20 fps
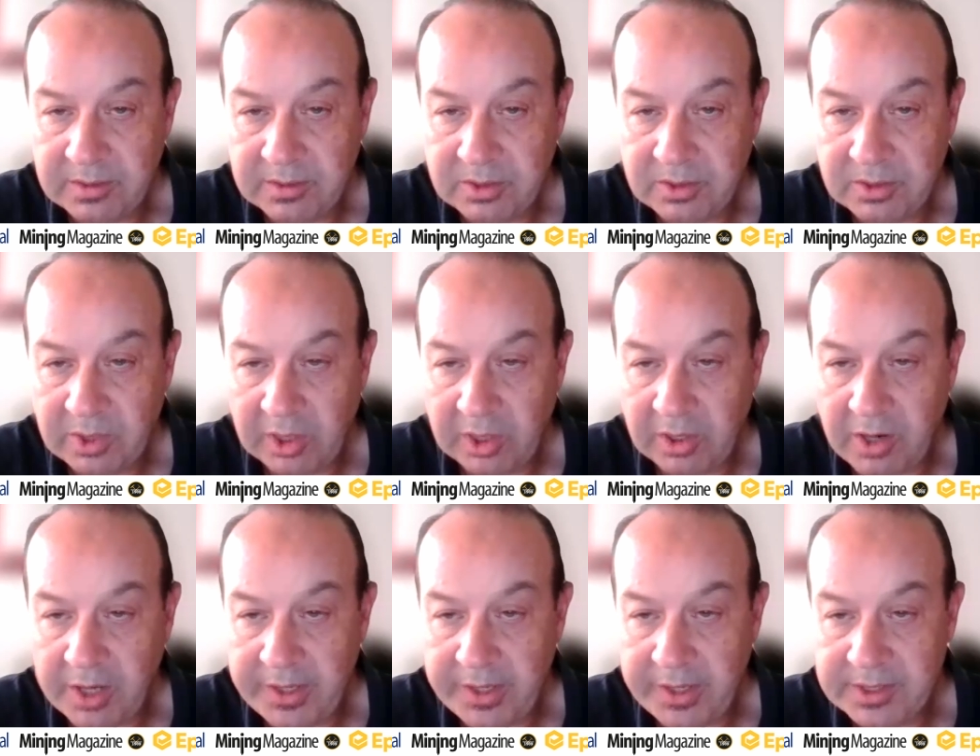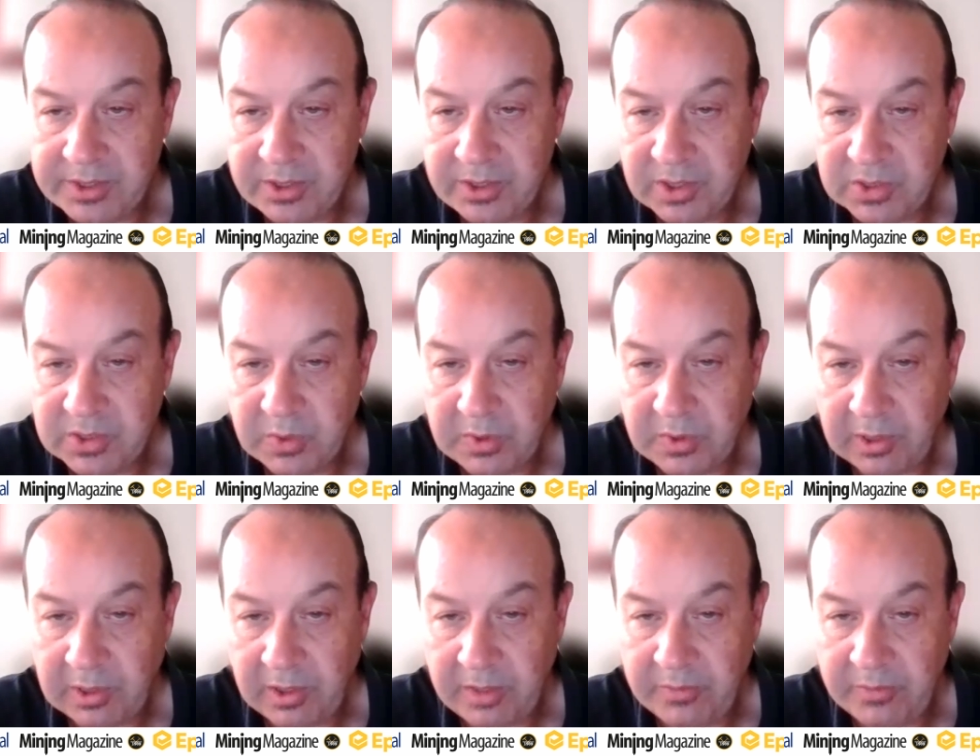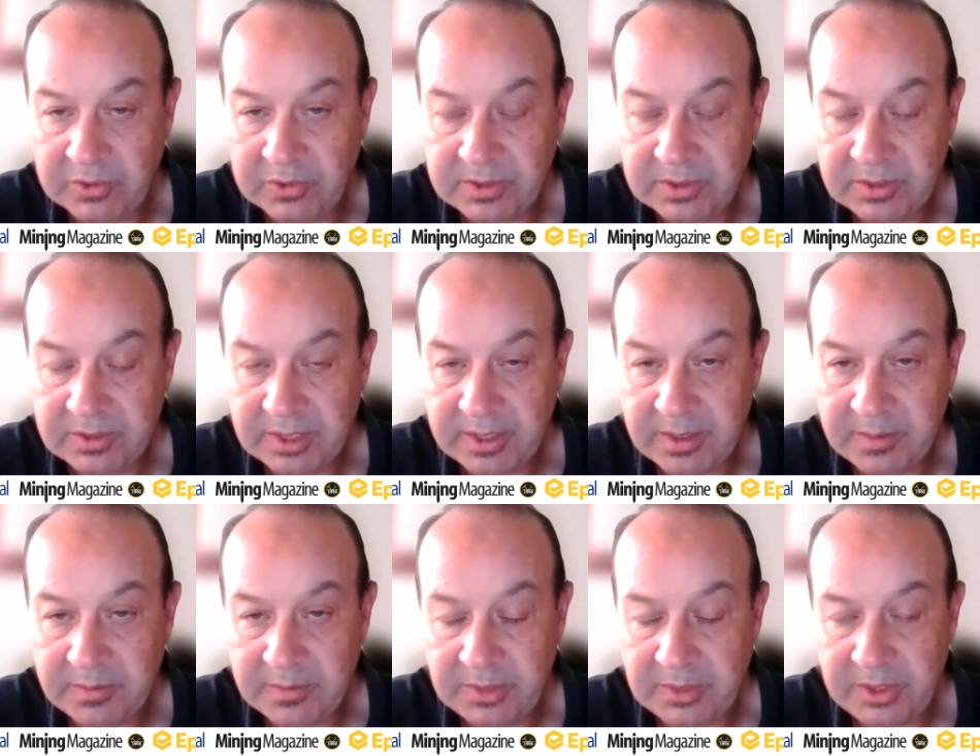to align ourselves with global
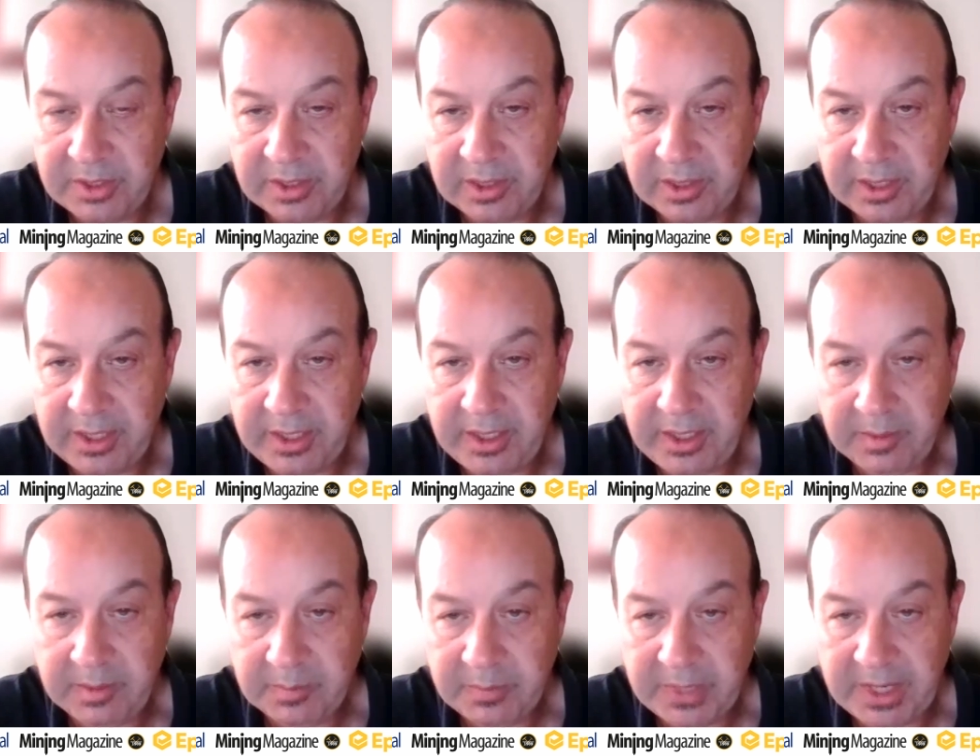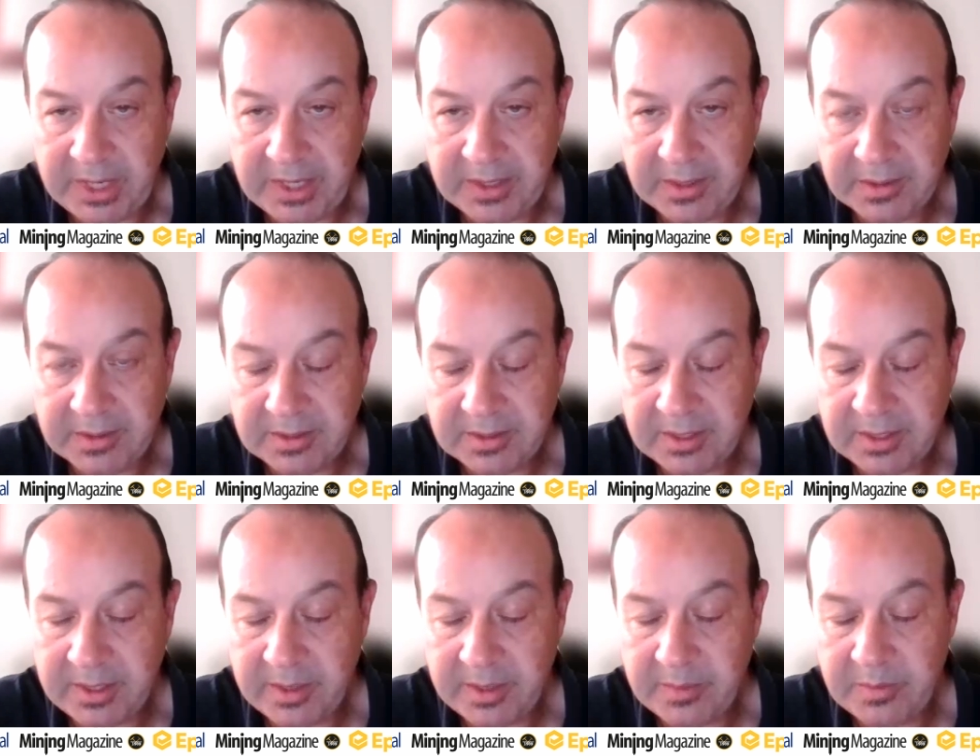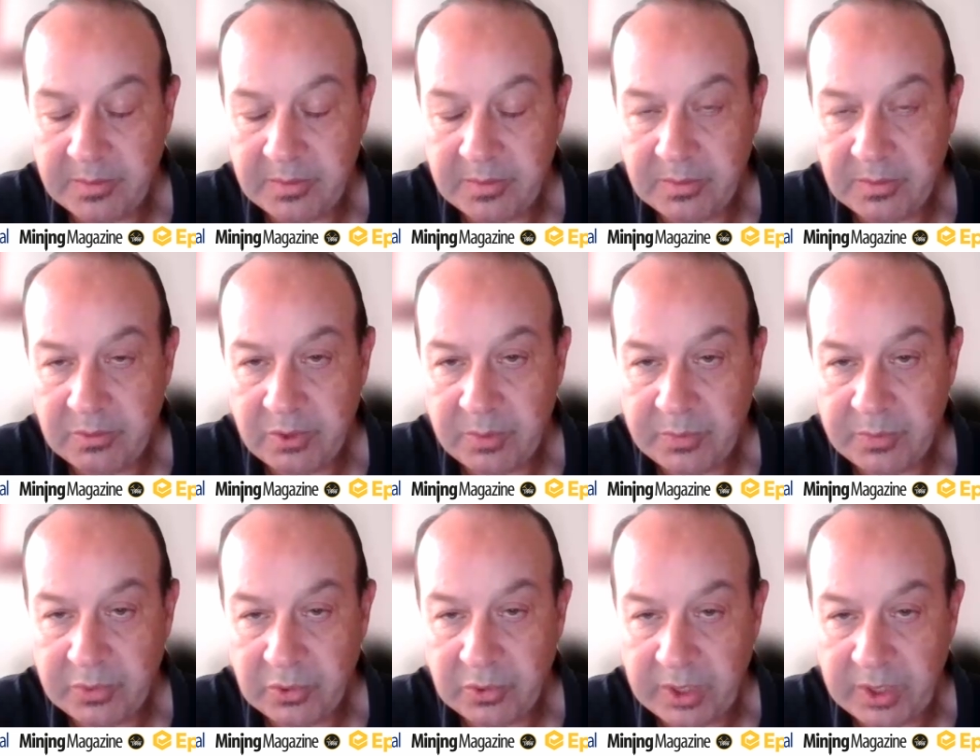um, you know leading market um,
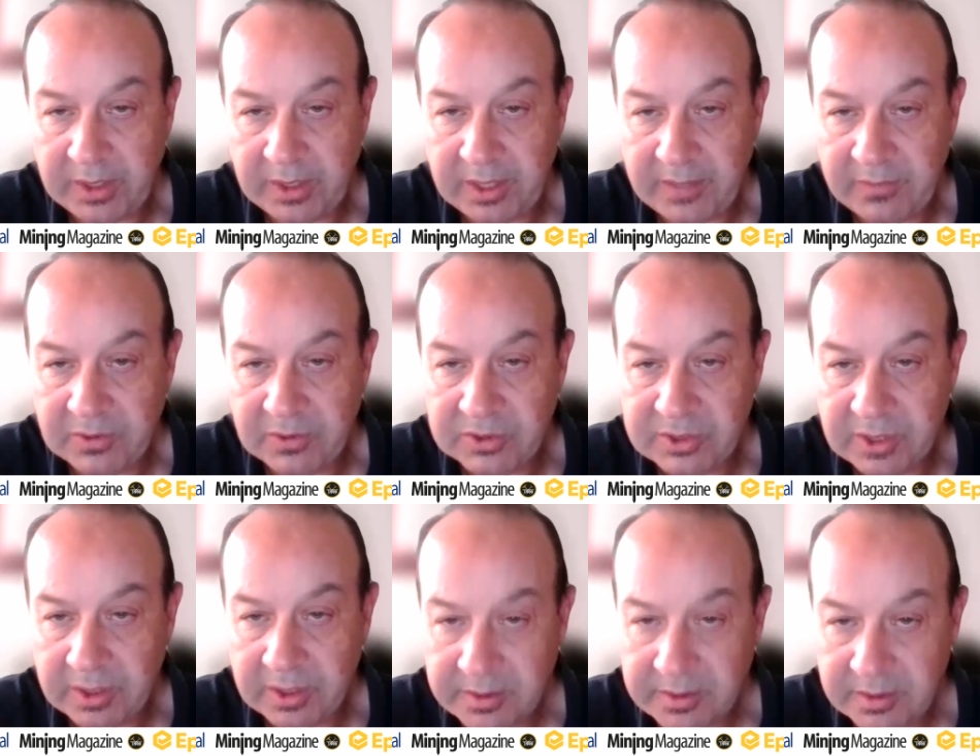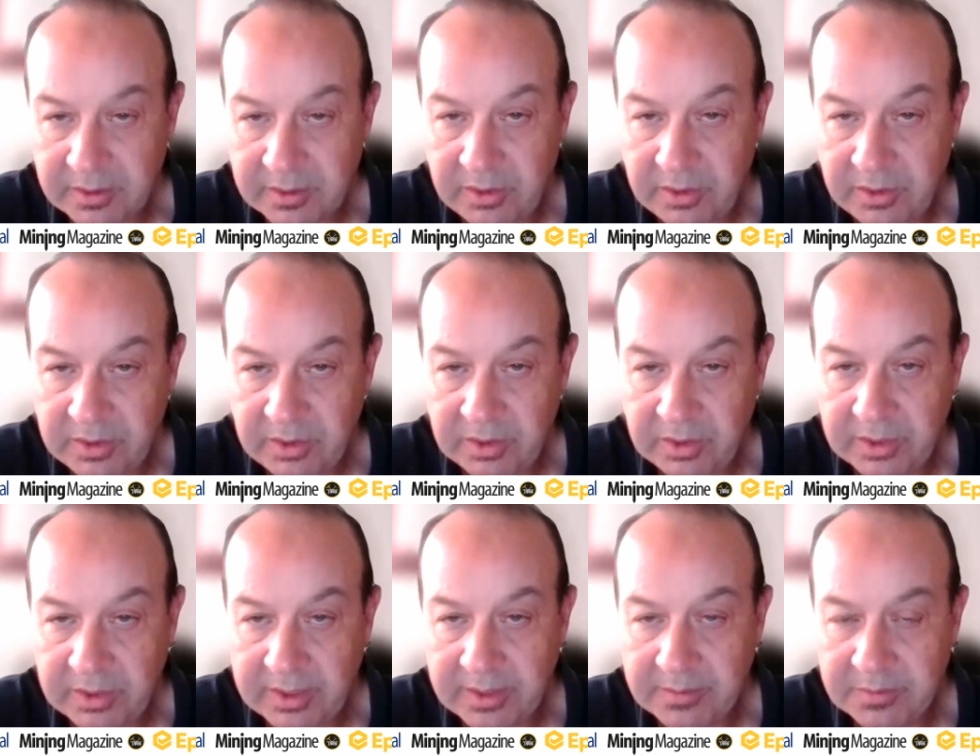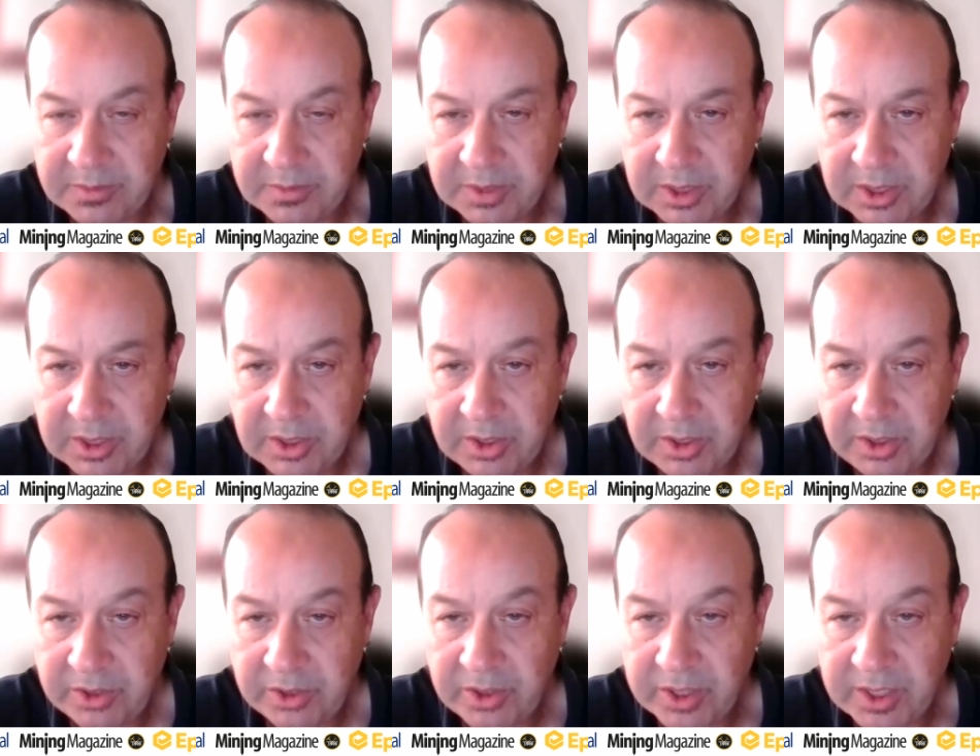reporting levels like
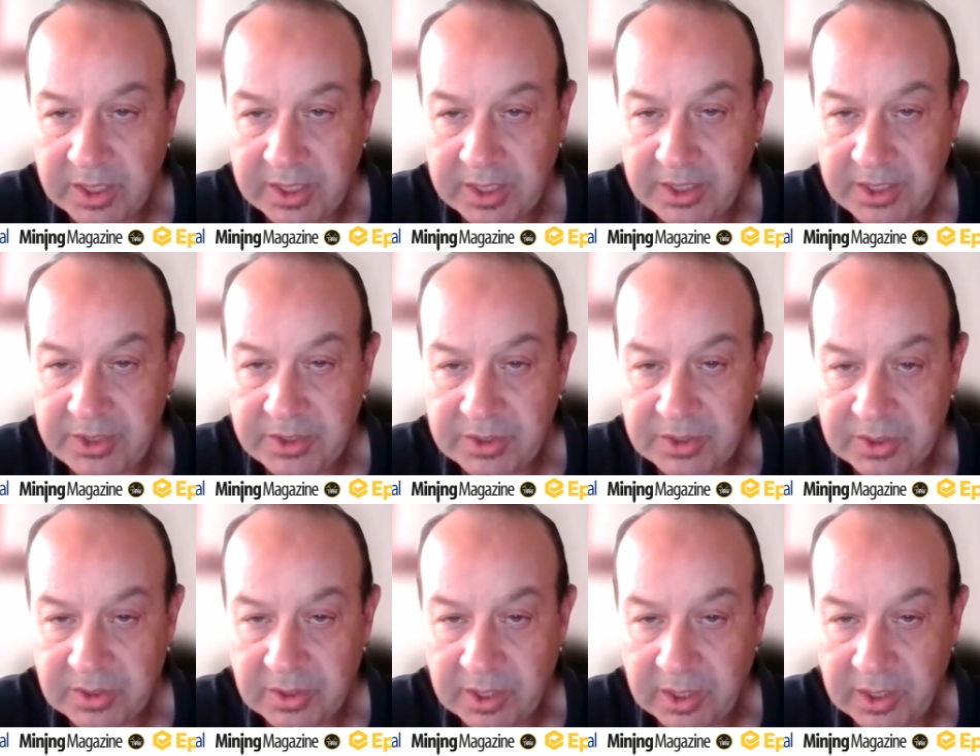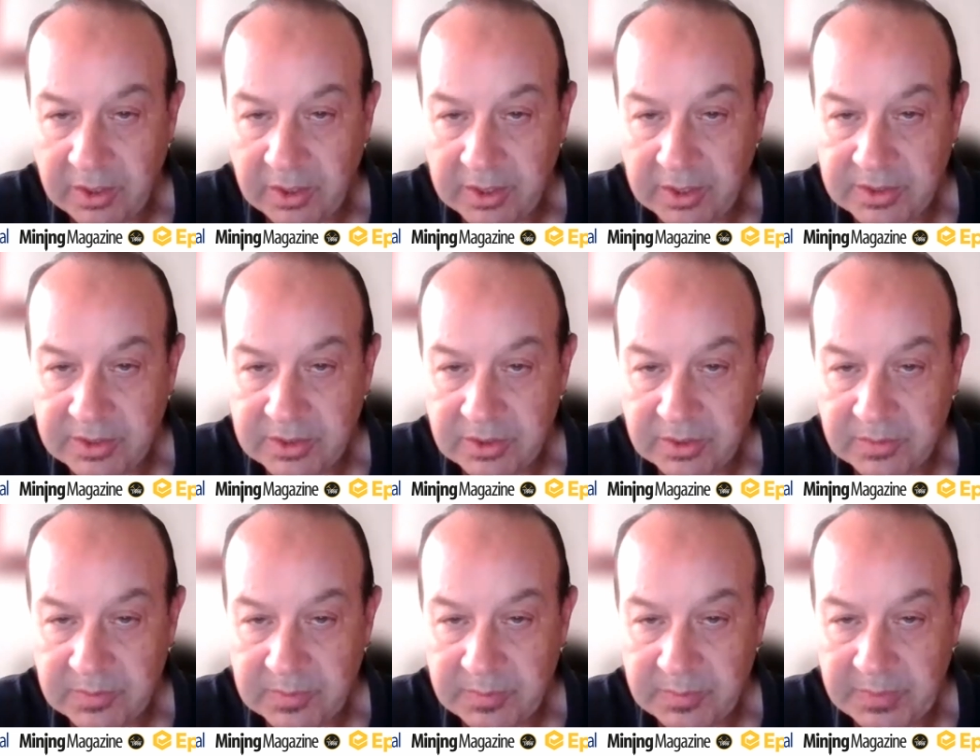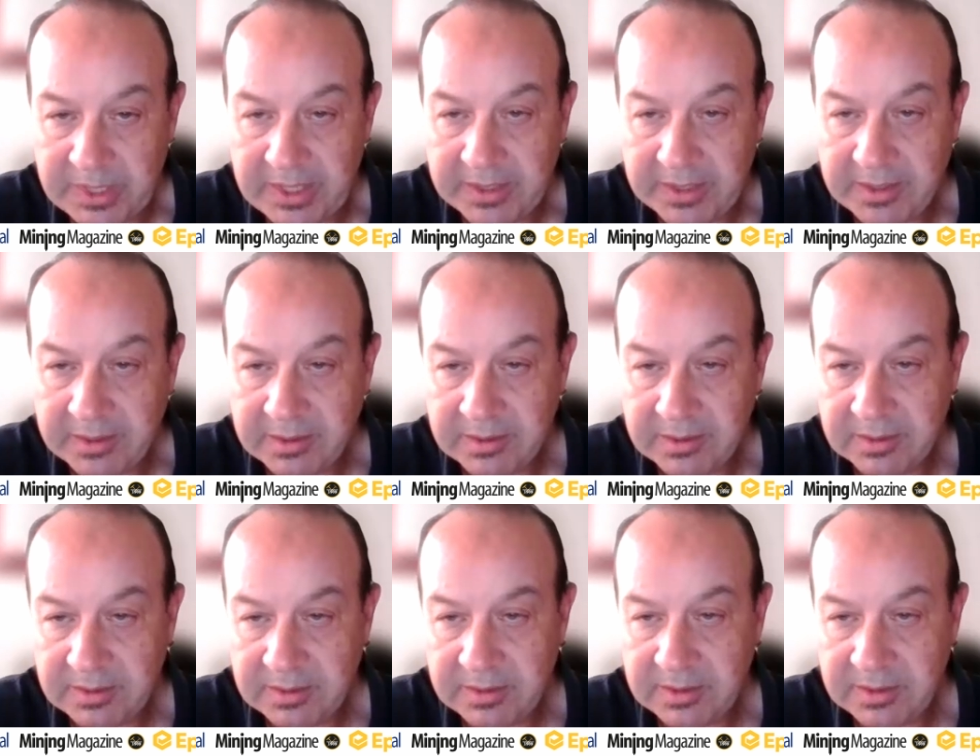United Nations guidelines on market
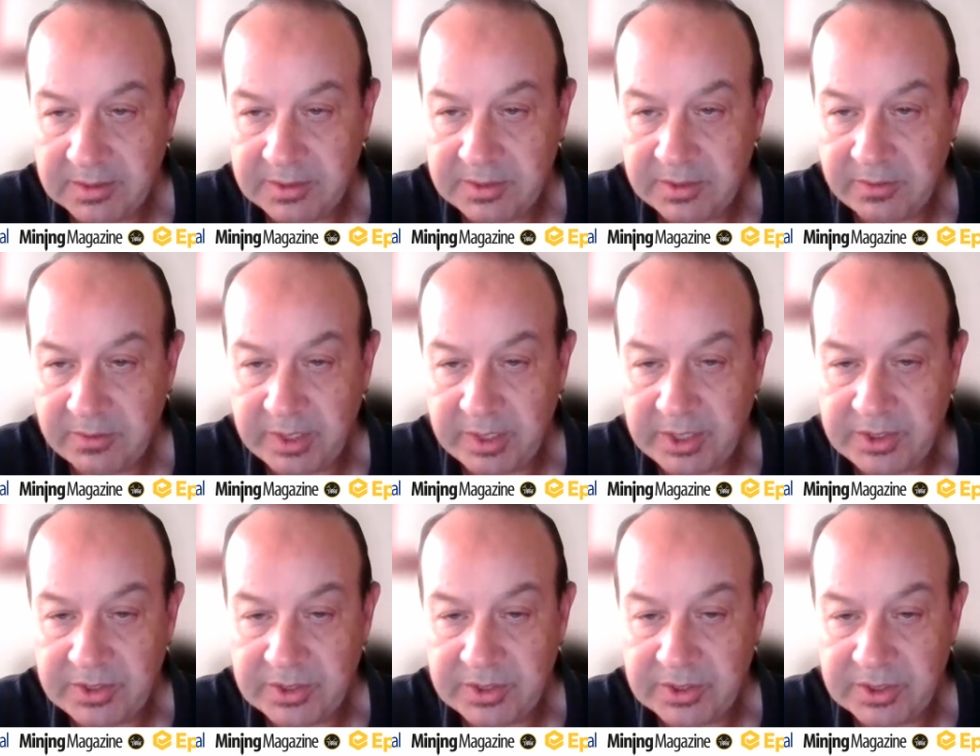considerations.